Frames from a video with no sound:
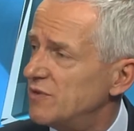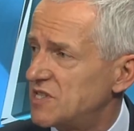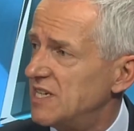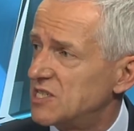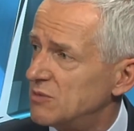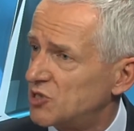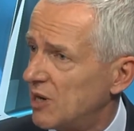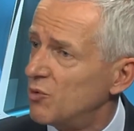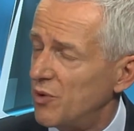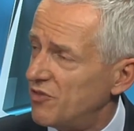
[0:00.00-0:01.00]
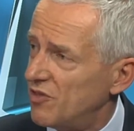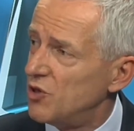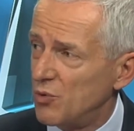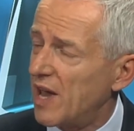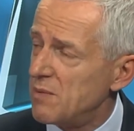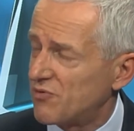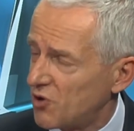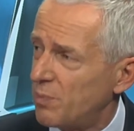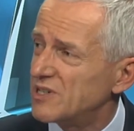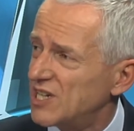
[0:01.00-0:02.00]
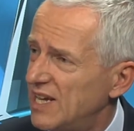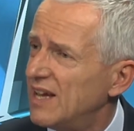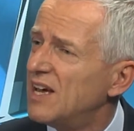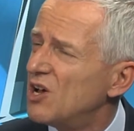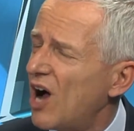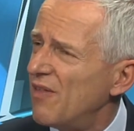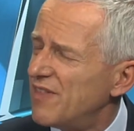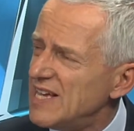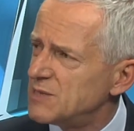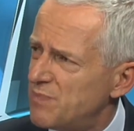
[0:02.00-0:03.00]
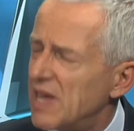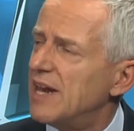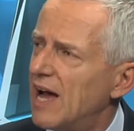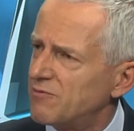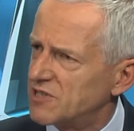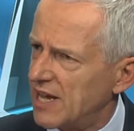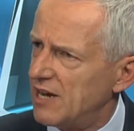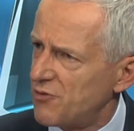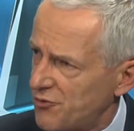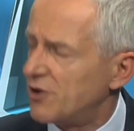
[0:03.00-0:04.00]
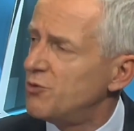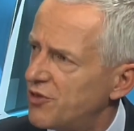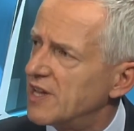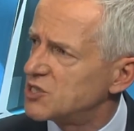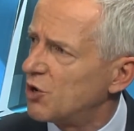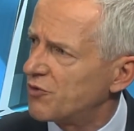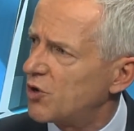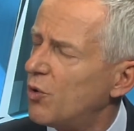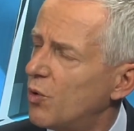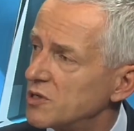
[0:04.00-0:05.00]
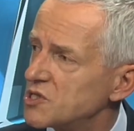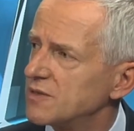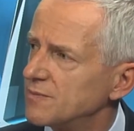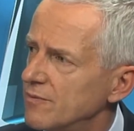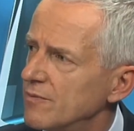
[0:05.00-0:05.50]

We've seen some trouble with UK property. Are these big enough to kind of throw things off course?